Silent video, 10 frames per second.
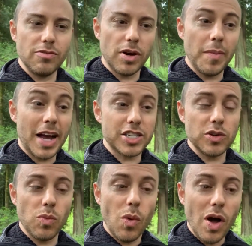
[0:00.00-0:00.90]
What I'm actually
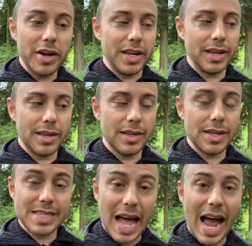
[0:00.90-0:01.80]
wanting is
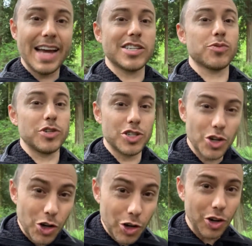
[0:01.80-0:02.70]
the highest
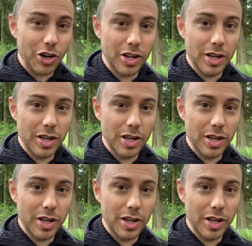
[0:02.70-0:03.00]
return.